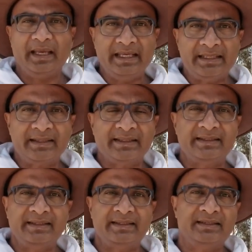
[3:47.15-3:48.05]
is the
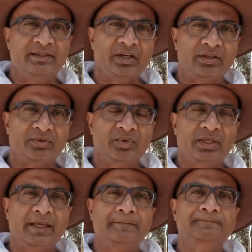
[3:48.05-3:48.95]
DCDC charger
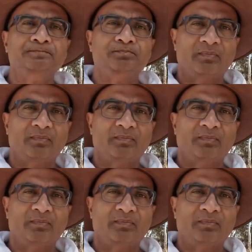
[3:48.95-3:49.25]
working,